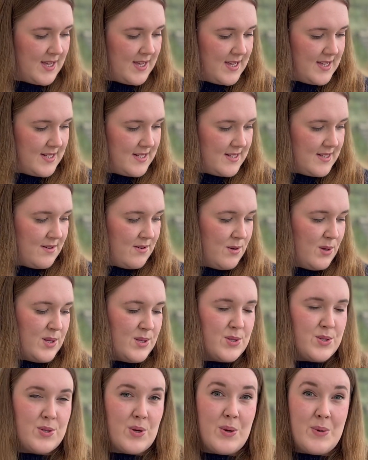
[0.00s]
It's
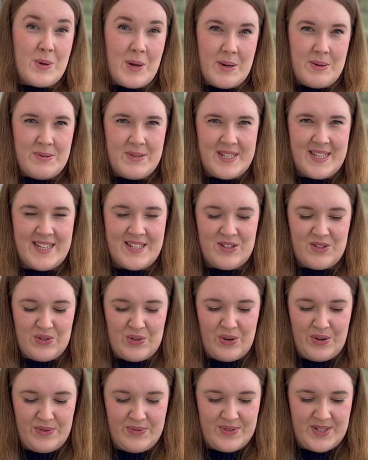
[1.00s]
so cozy and
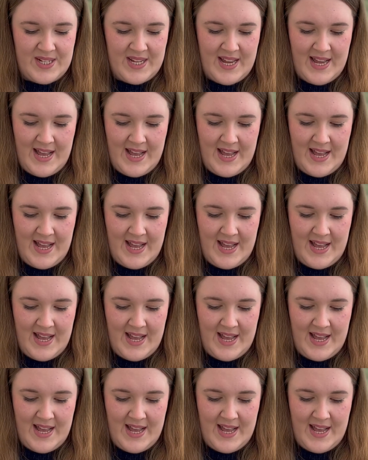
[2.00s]
soft.